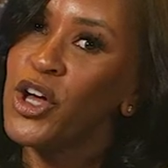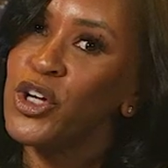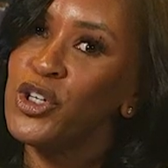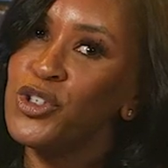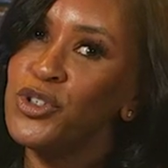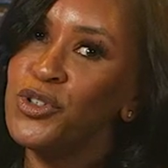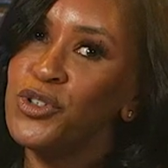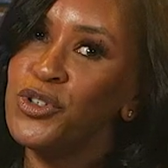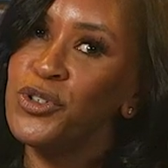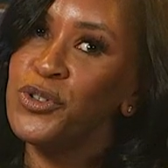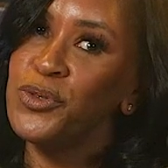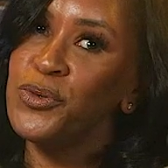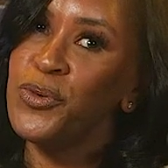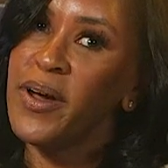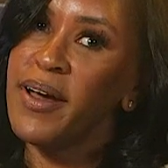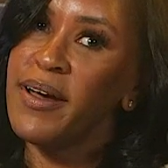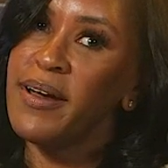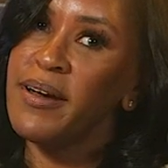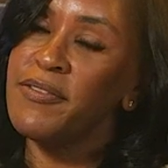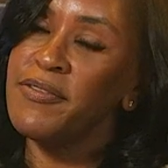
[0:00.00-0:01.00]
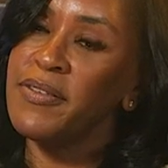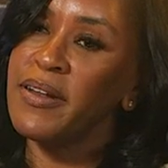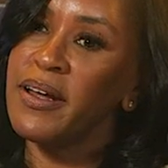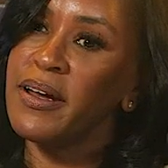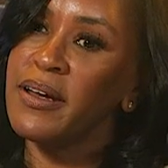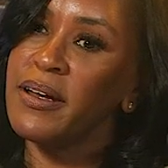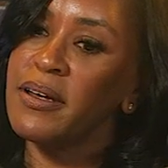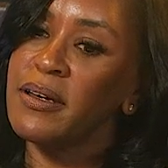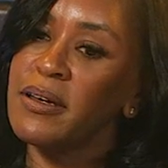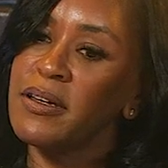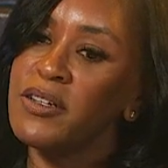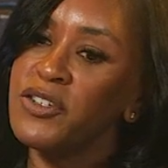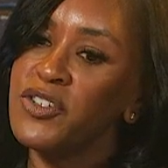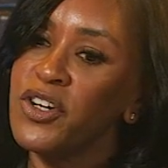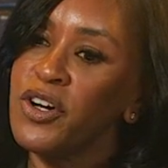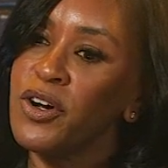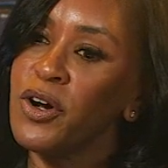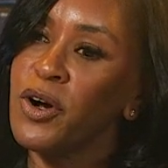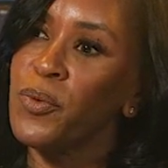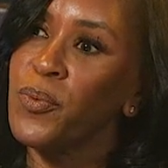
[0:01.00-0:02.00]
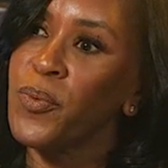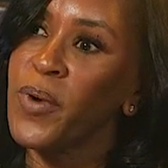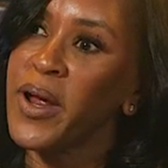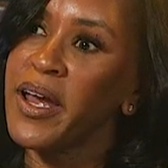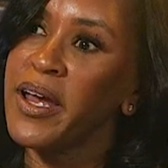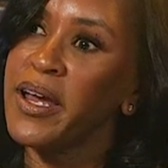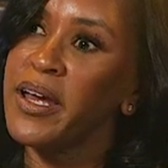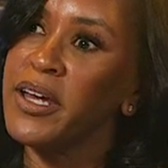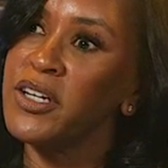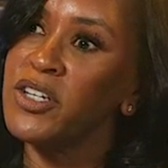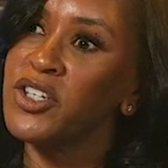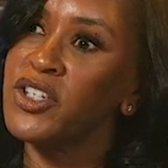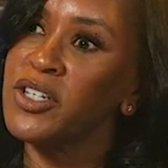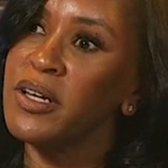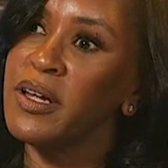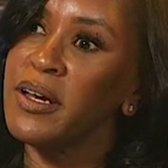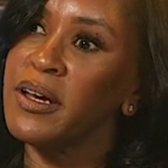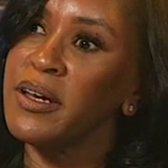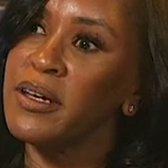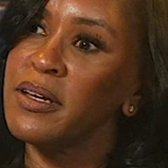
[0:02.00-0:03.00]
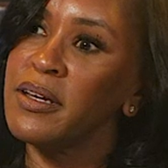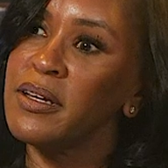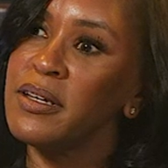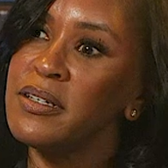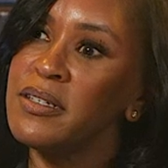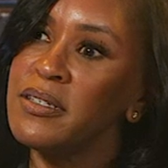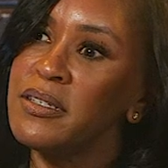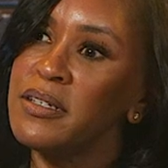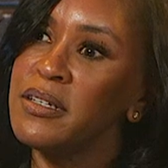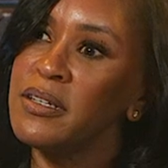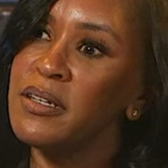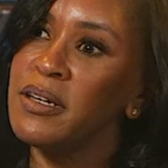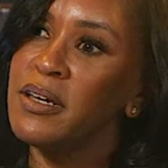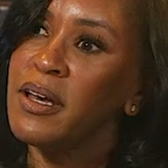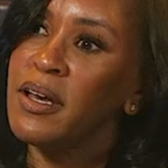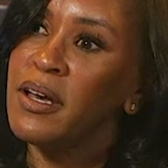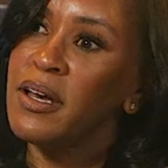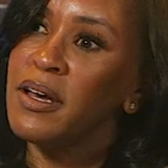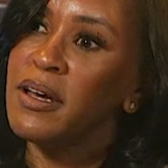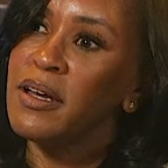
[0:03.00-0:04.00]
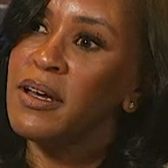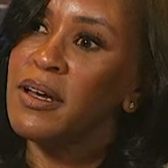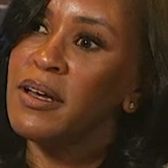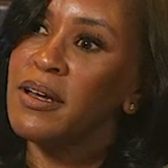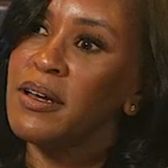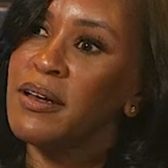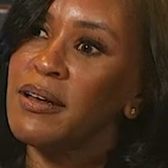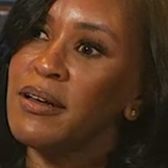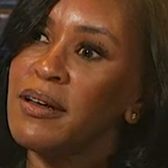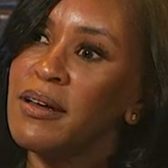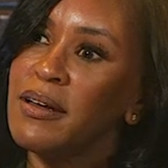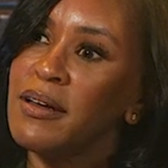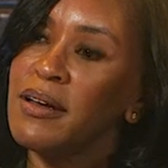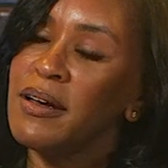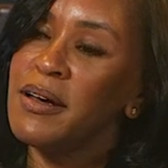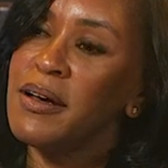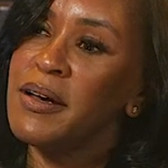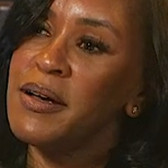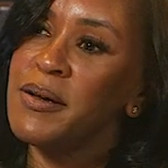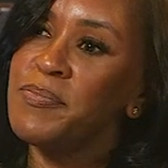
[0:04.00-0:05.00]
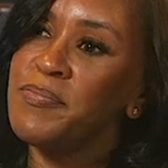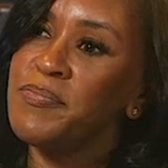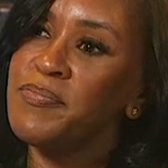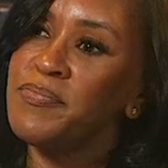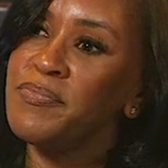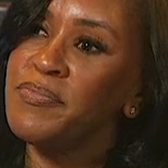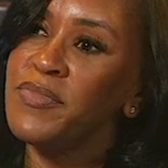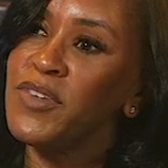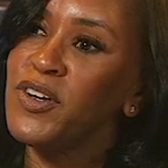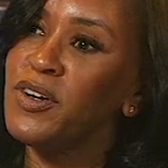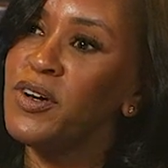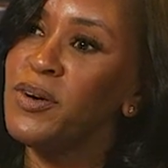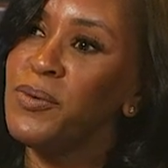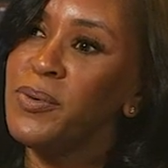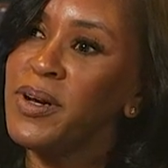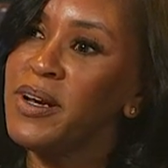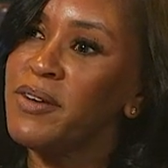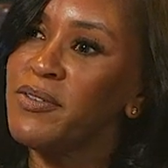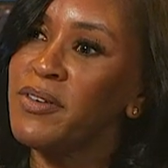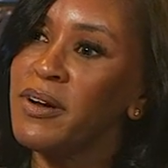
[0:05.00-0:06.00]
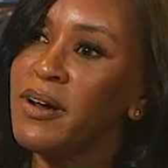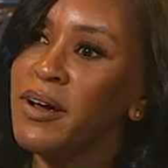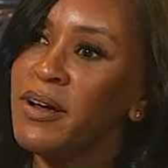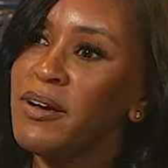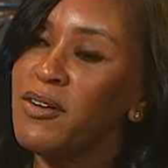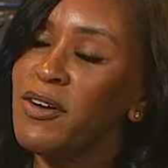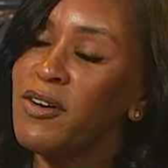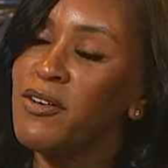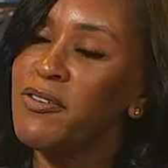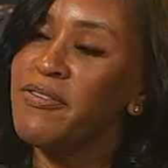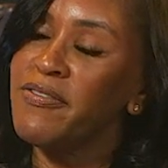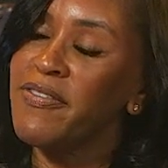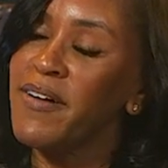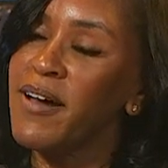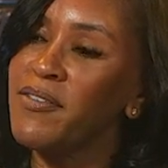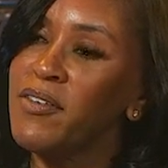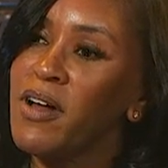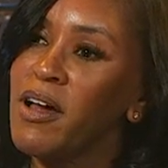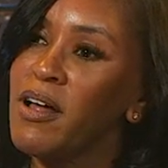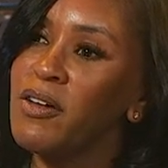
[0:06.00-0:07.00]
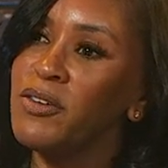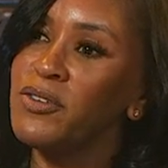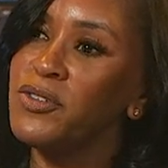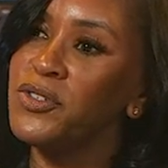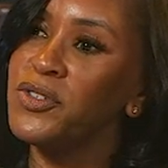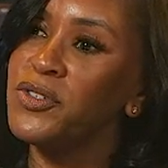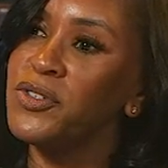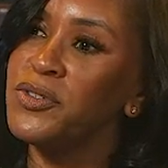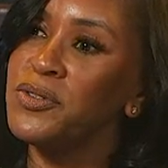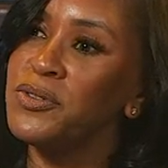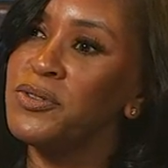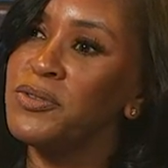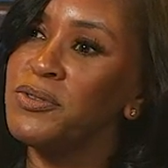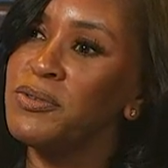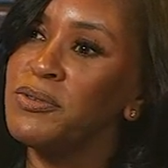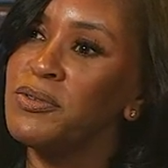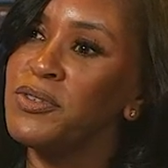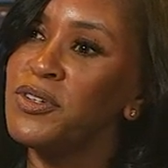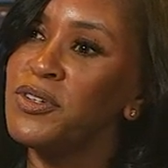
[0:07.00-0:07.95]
Do you have like, is there a range? Like, is it I don't know, $5 to,